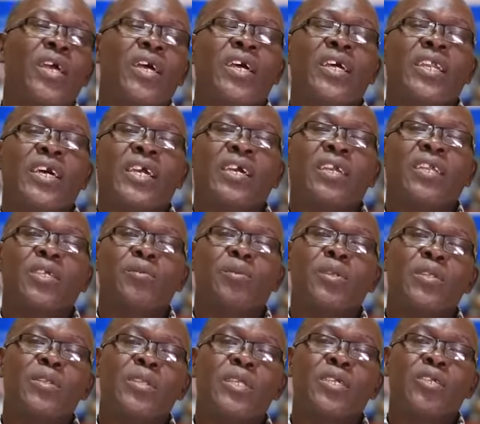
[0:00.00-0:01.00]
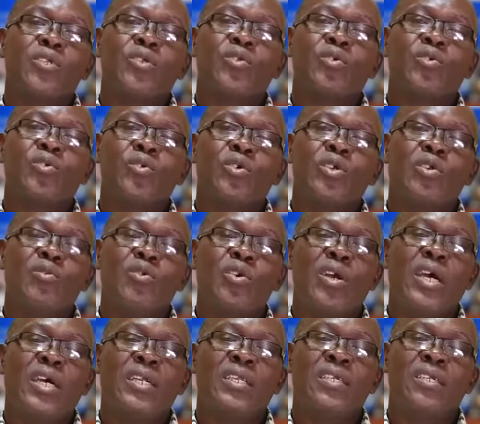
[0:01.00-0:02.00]
And I can explain things to you if you
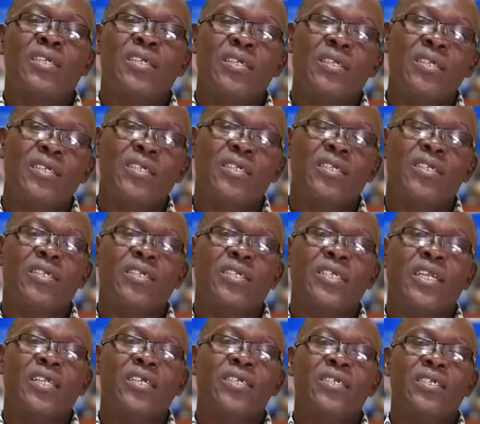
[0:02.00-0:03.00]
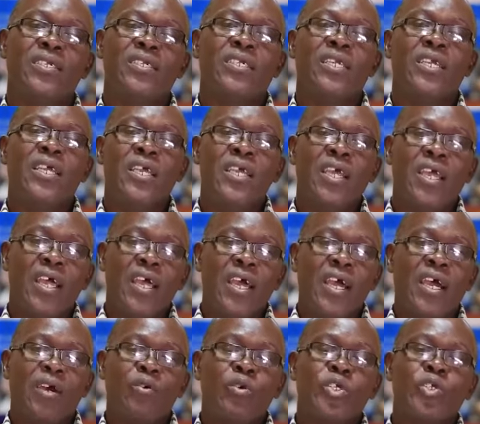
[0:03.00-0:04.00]
had any challenges.
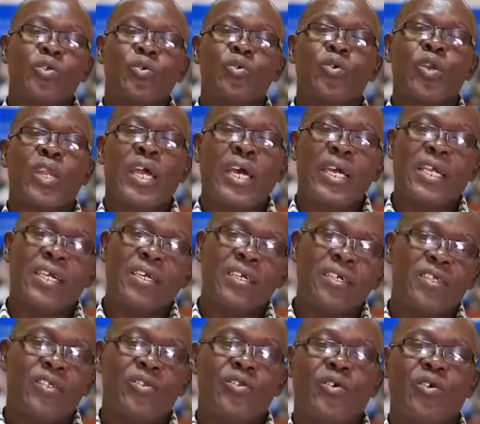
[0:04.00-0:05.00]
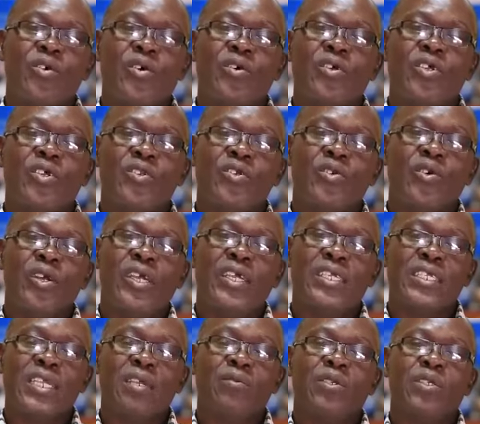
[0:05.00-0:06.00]
I wish you good luck in your
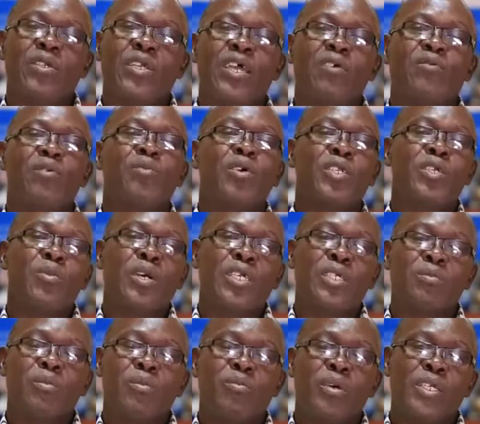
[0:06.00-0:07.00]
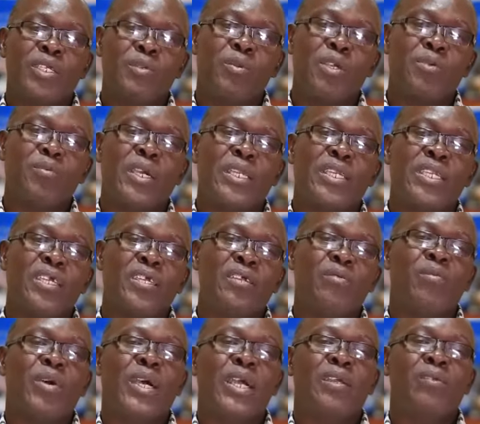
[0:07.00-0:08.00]
exams. Everybody must make my day
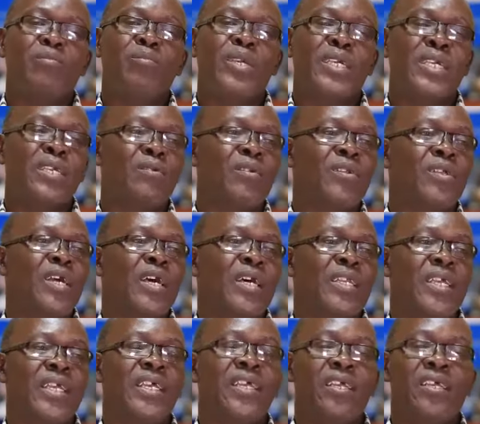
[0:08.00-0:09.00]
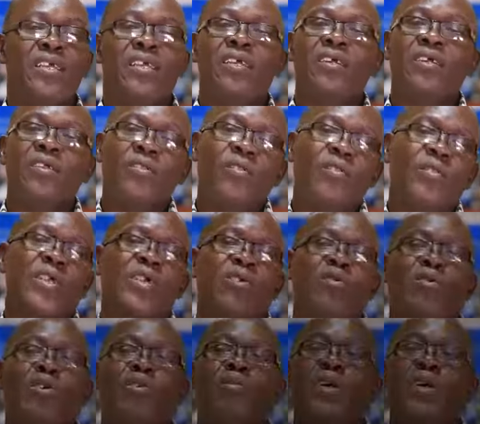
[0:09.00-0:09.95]
by making an A. Thank you very